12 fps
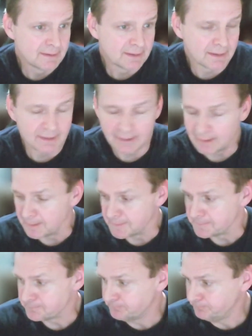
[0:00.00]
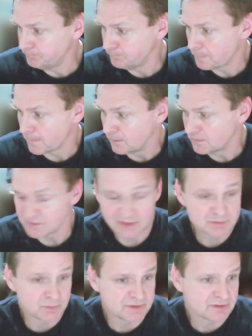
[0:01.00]
um, because that's
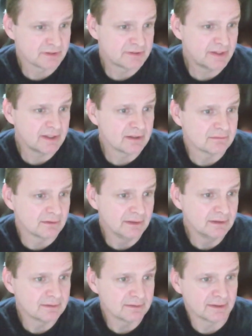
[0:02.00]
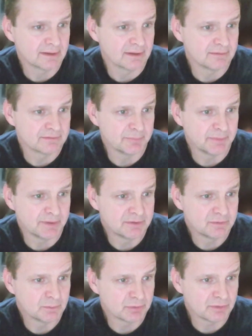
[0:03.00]
what it's going to take, right? Like I've committed to
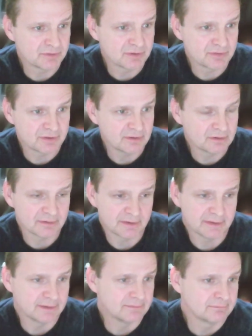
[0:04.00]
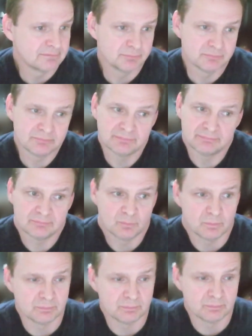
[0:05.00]
a process here, and
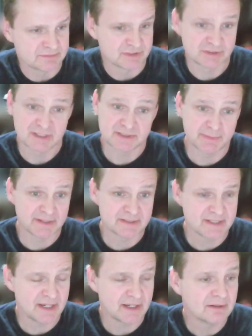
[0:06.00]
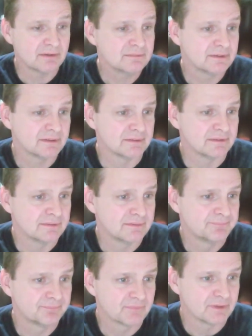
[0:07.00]
it's because I'm out of town and
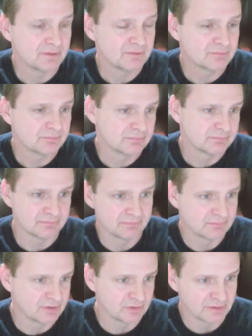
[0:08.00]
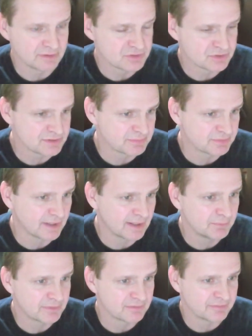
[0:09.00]
you know, going to enjoy some time
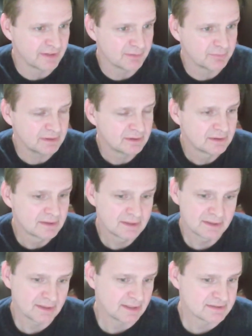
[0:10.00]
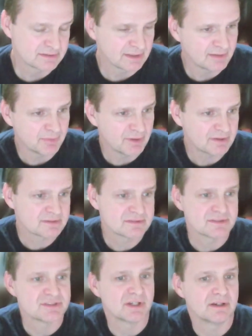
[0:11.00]
with the family. I still have boxes to
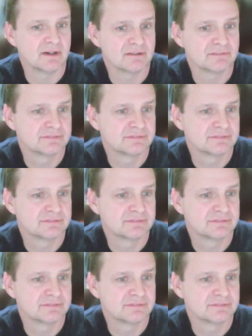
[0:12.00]
check off.